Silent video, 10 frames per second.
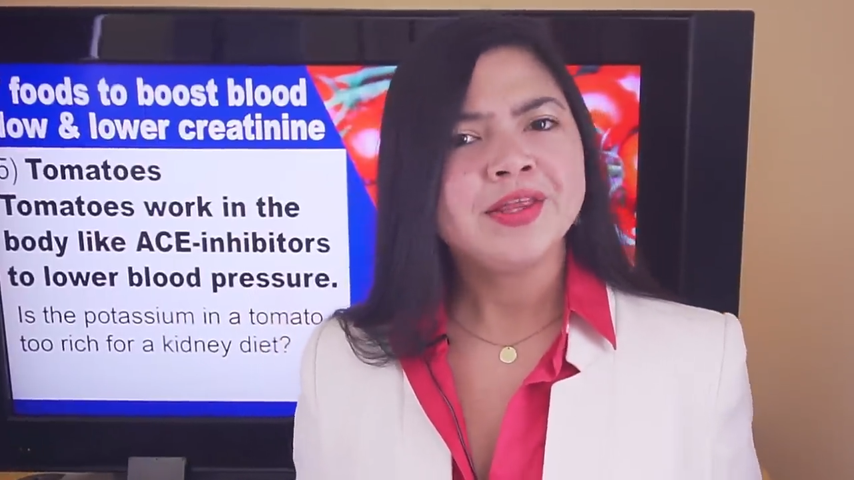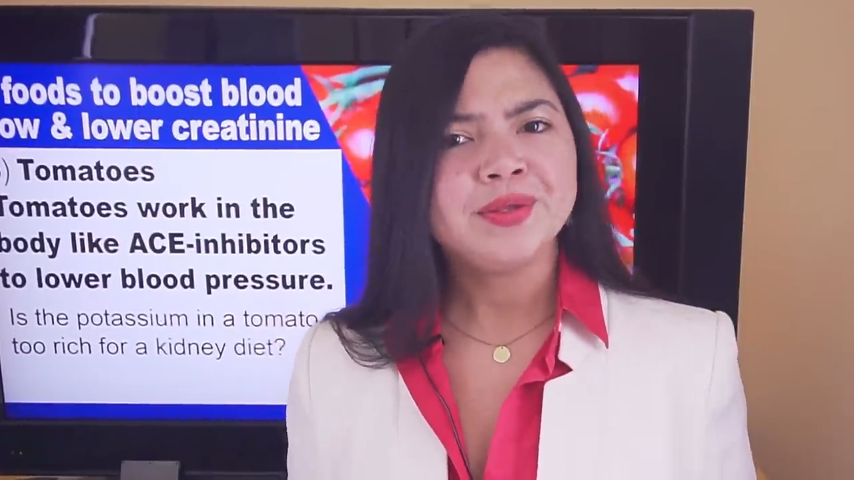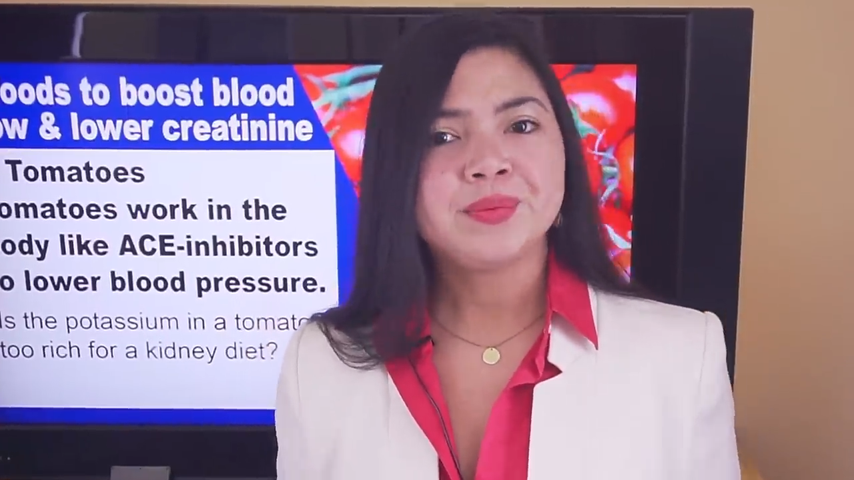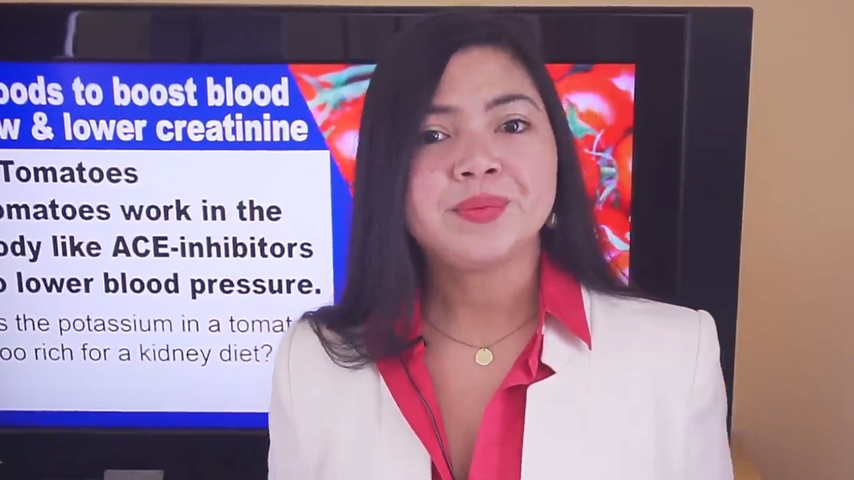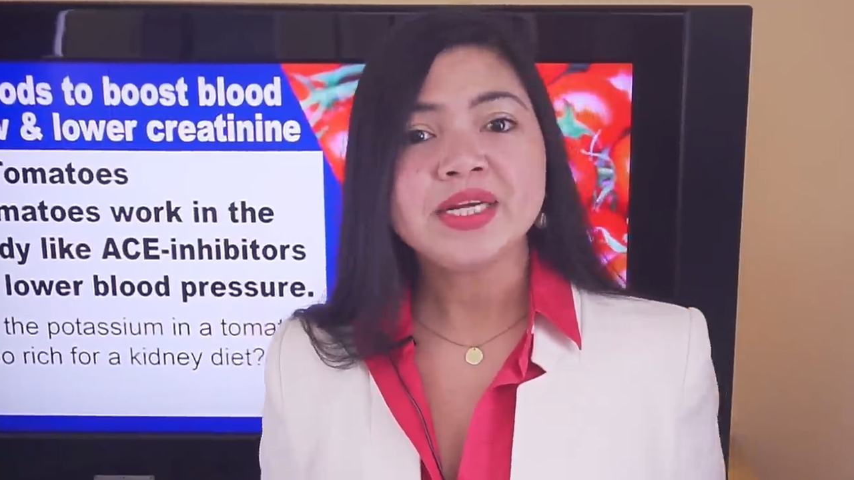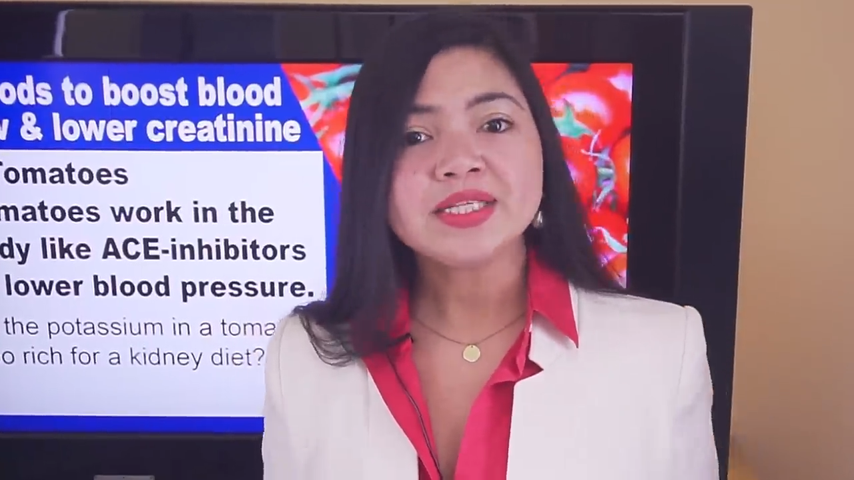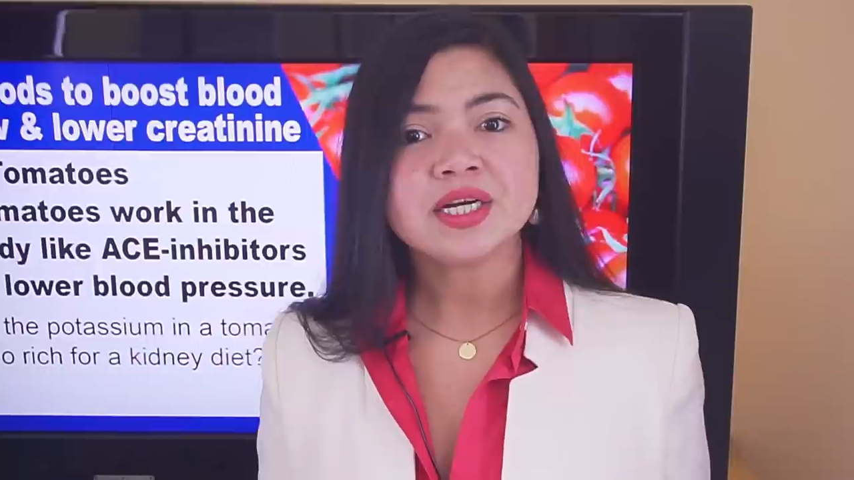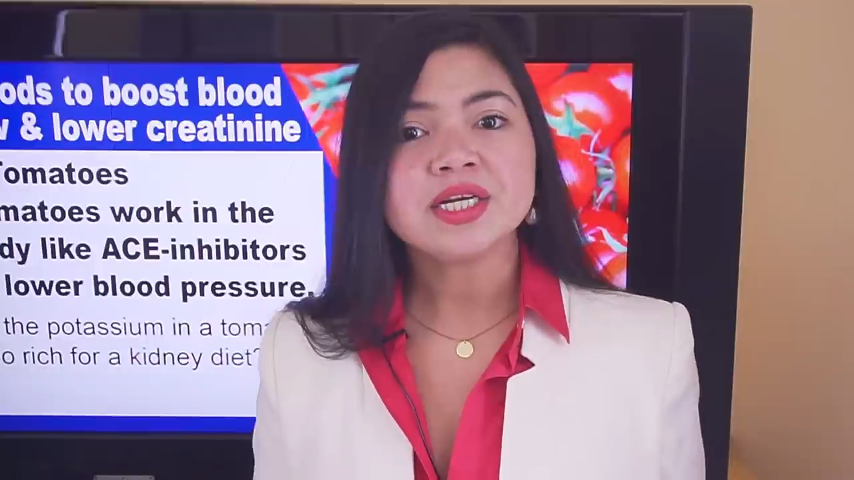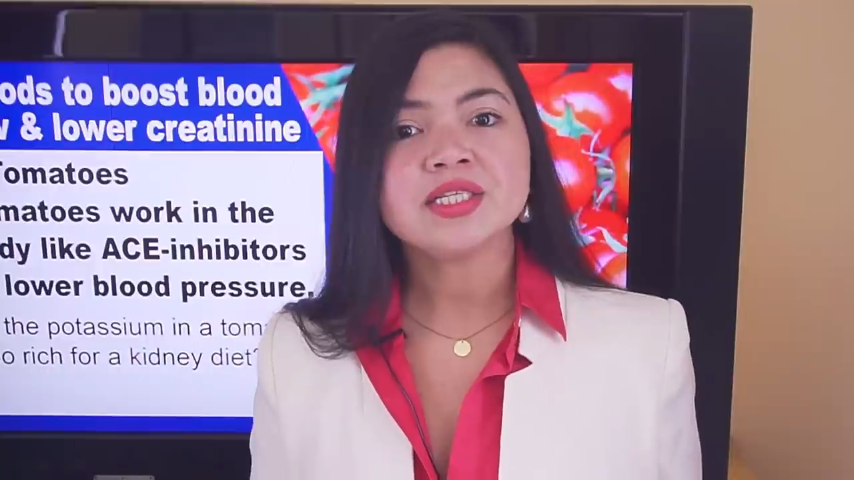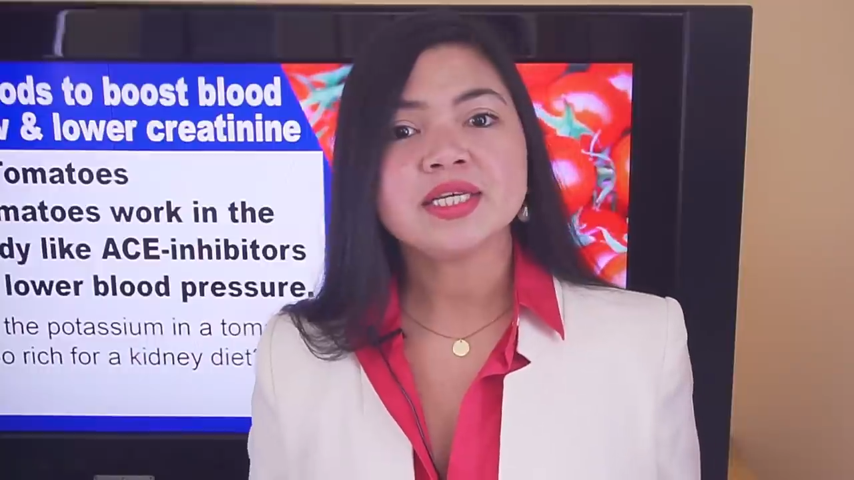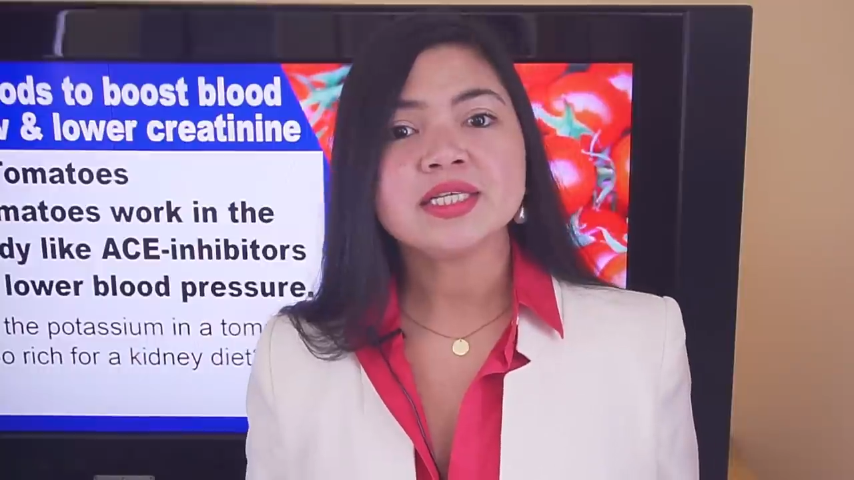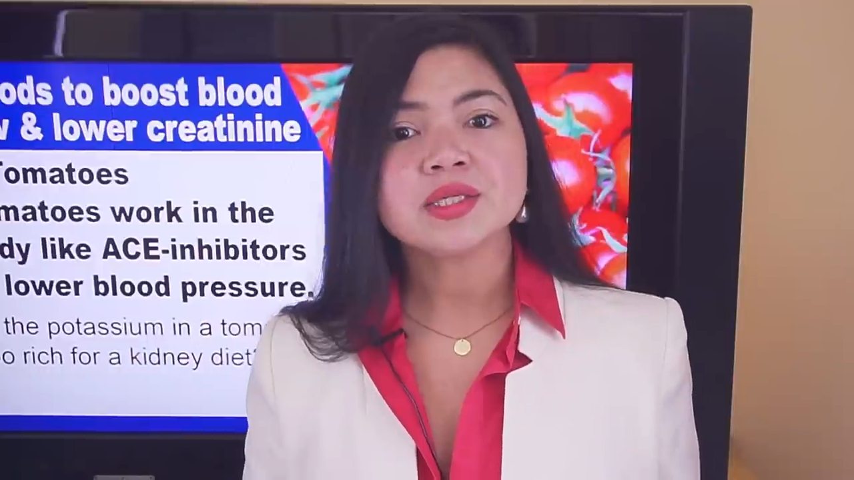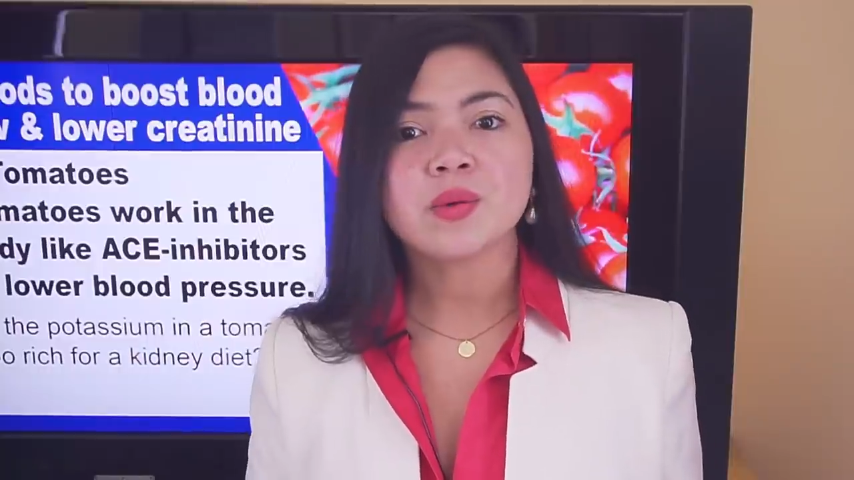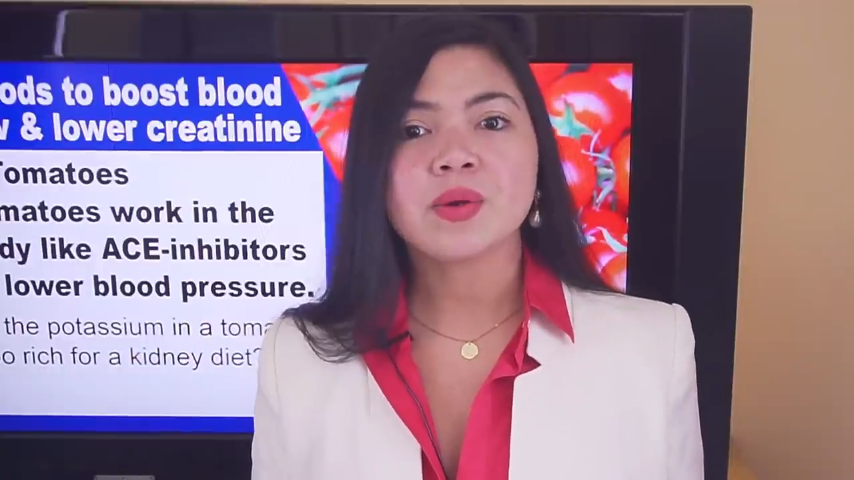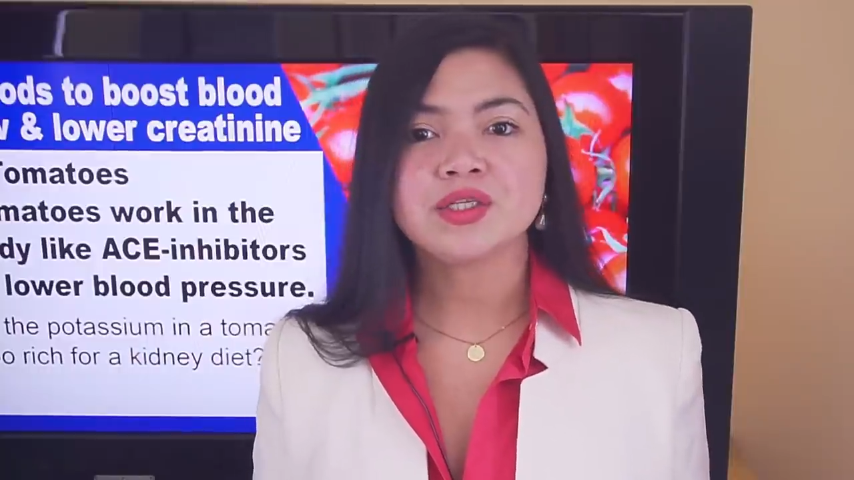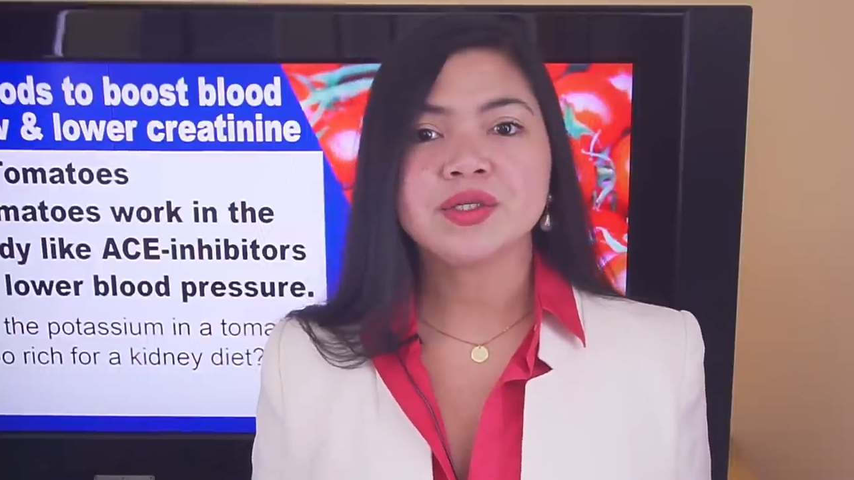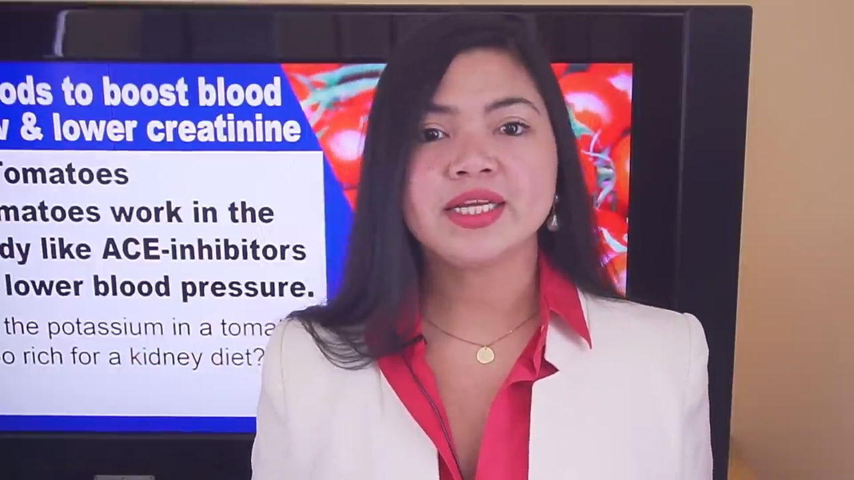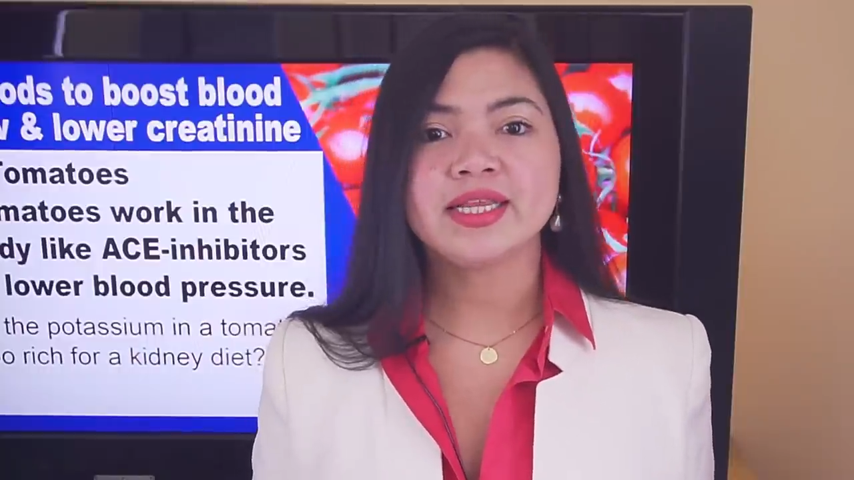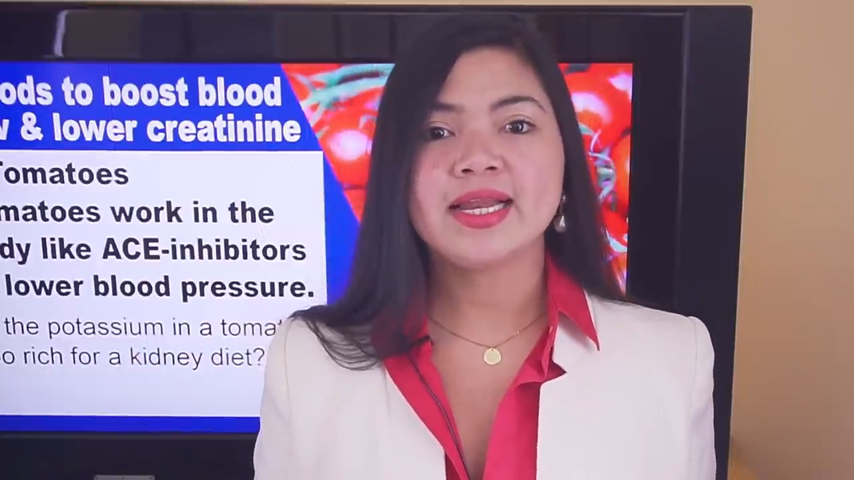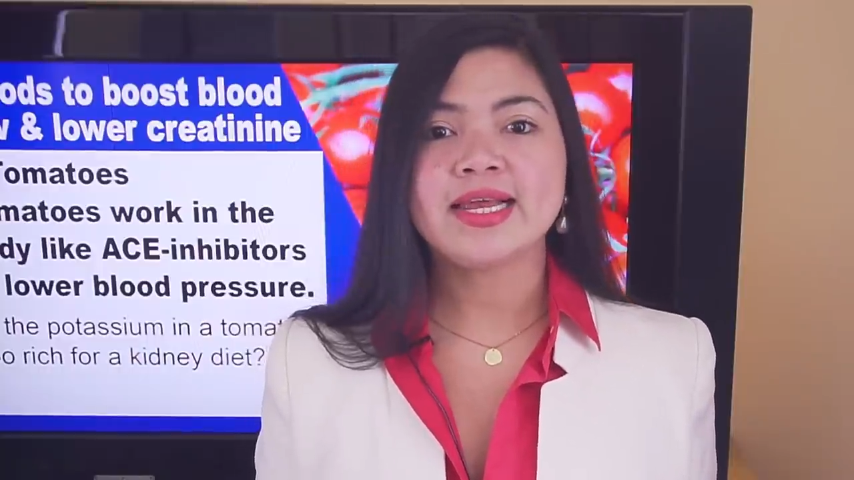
new research is questioning the